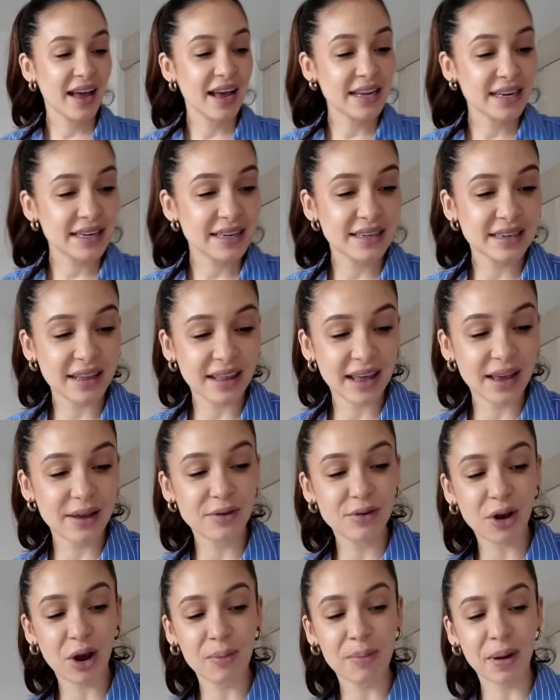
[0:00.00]
He did say that he
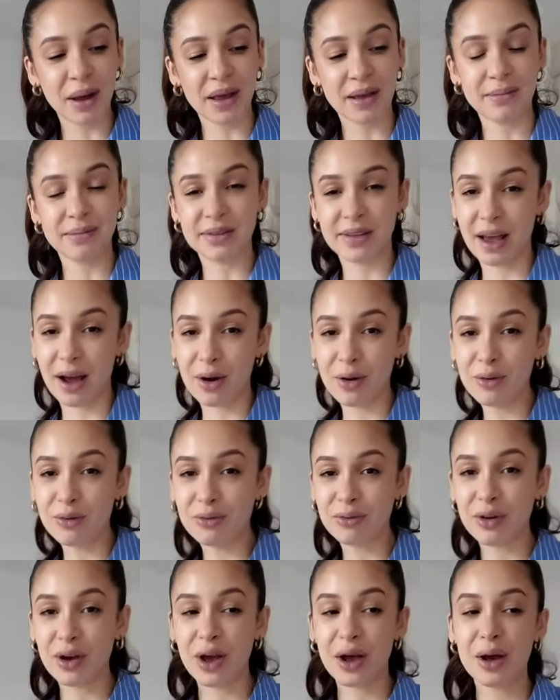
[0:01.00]
would go by
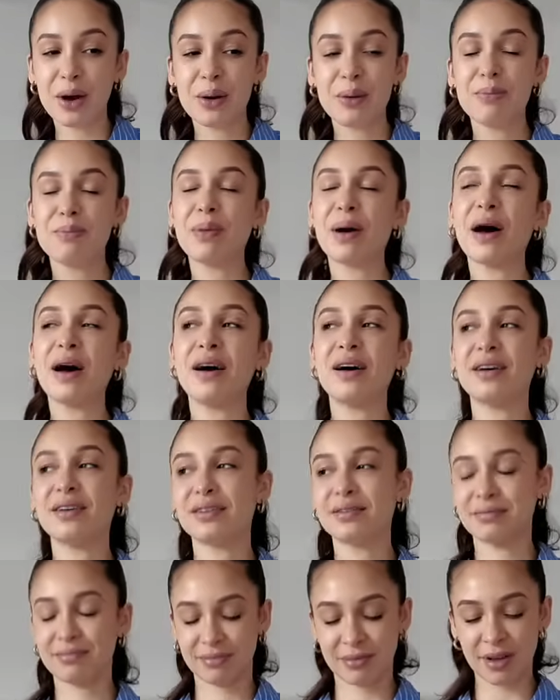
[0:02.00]
himself, but
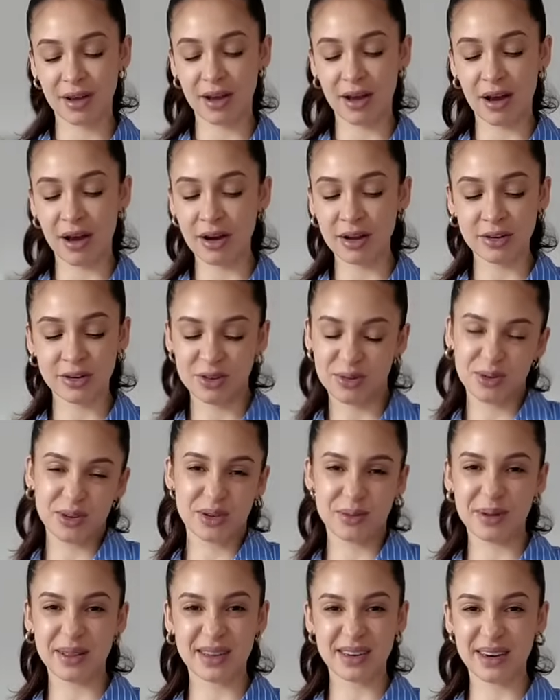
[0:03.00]
I just want to
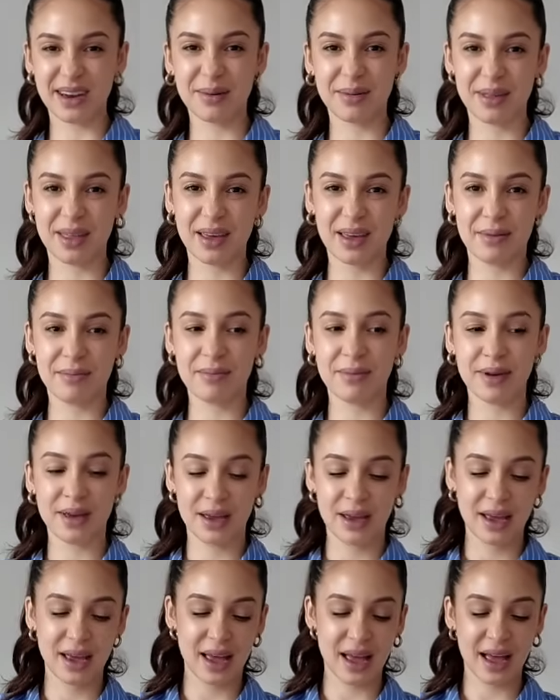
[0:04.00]
spend the day with him,
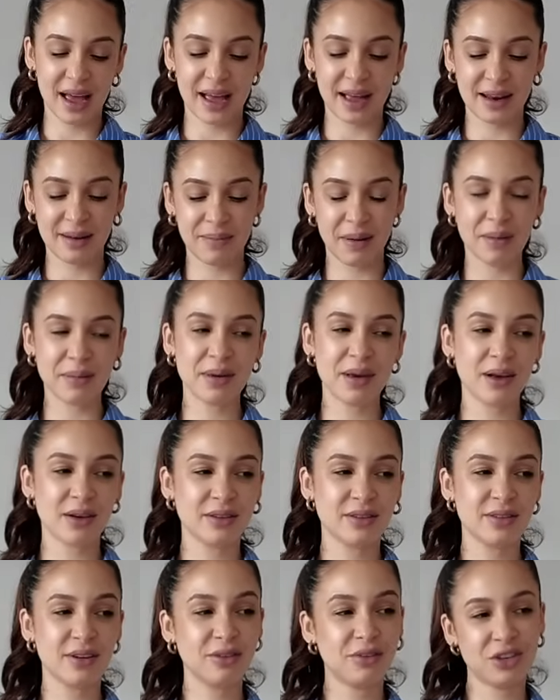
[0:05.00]
and baby
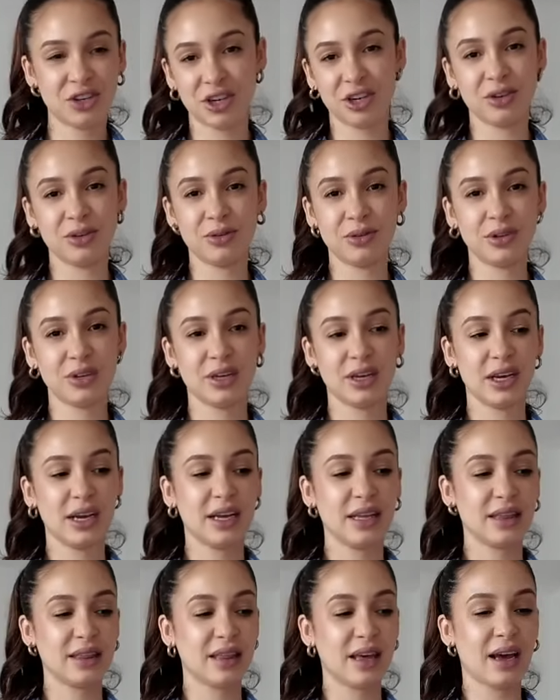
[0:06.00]
girl's so chilled
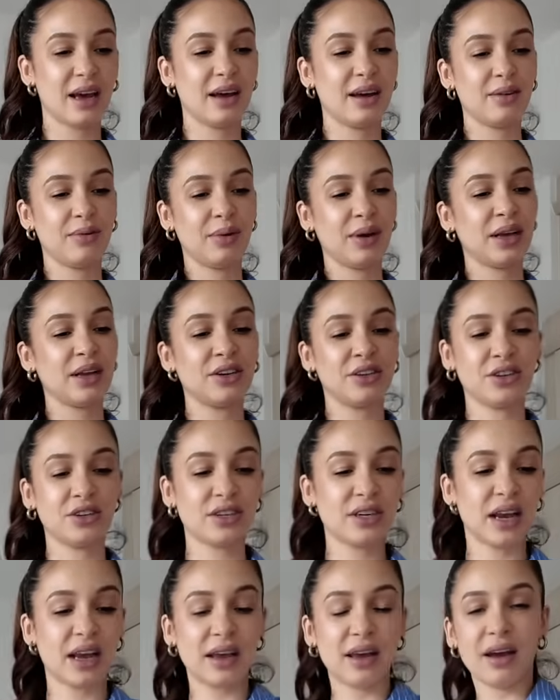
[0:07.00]
that we can just
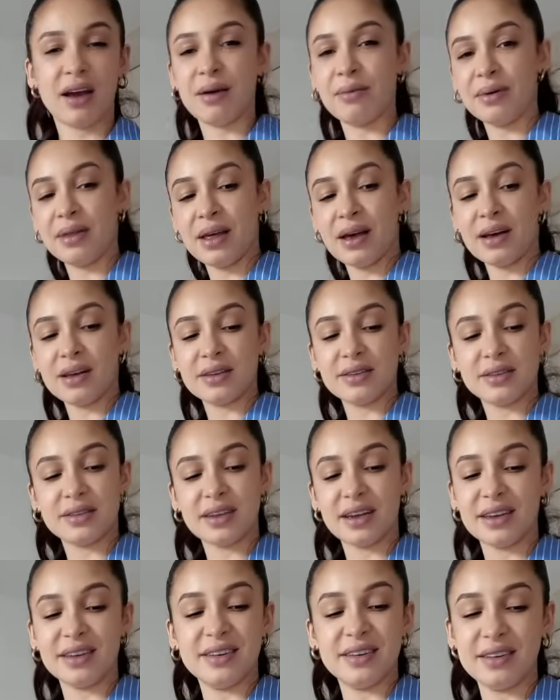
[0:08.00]
take her with us,
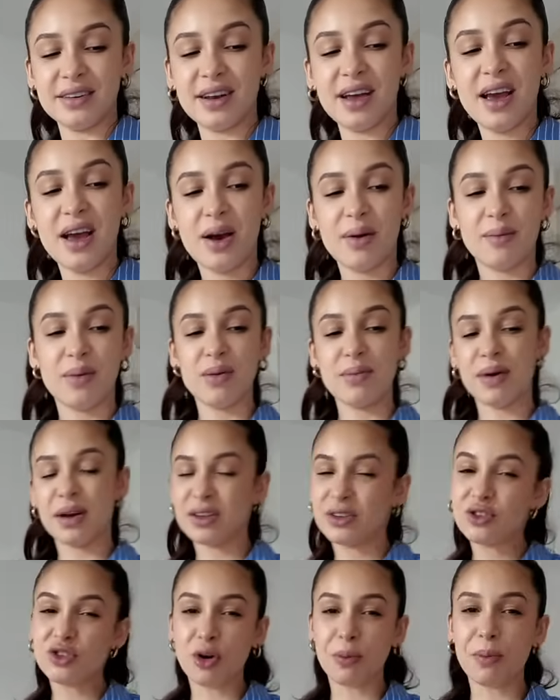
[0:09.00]
and we might
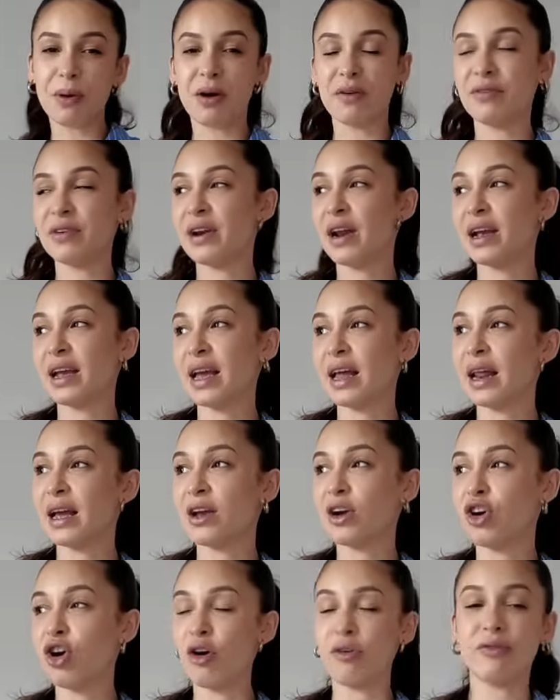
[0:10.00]
stop off and get like
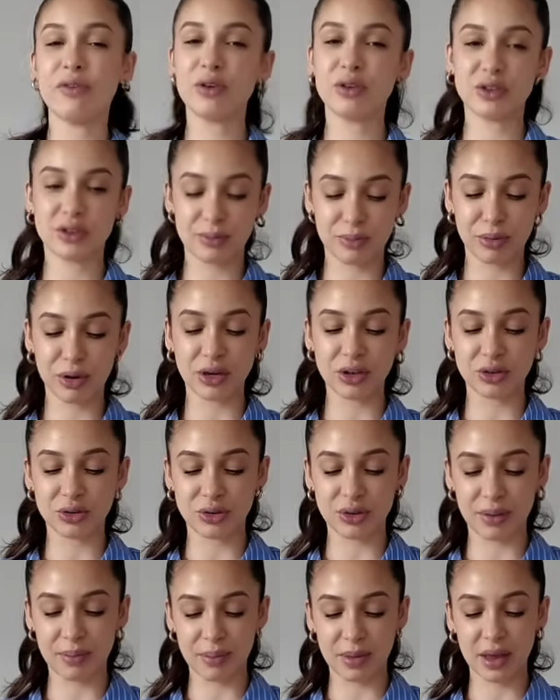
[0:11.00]
a coffee or some brunch or
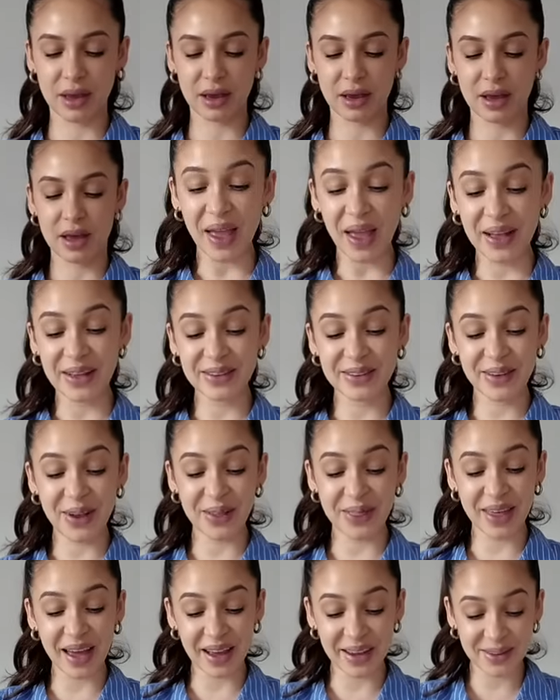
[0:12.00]
something. So
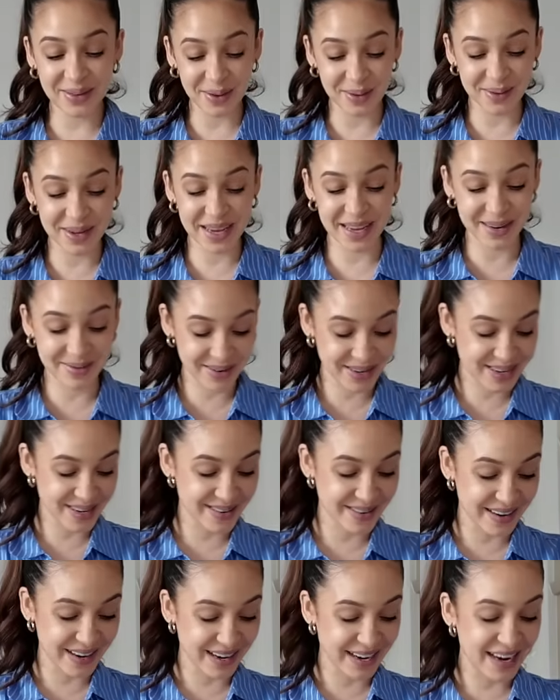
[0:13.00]
that is what we're going to be
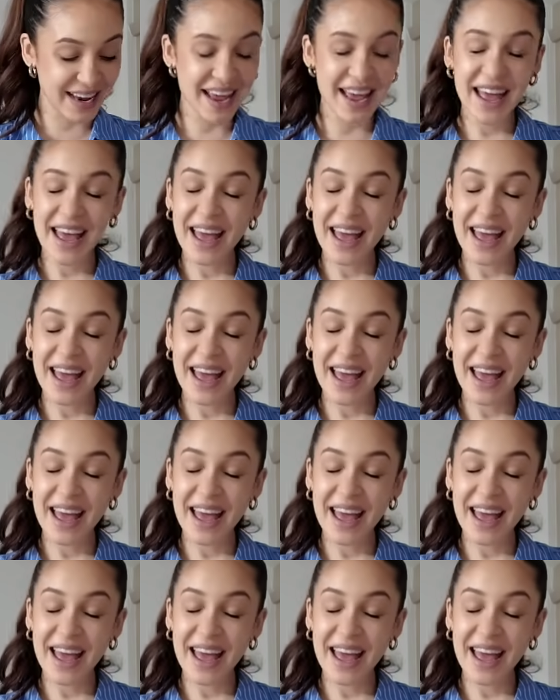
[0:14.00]
doing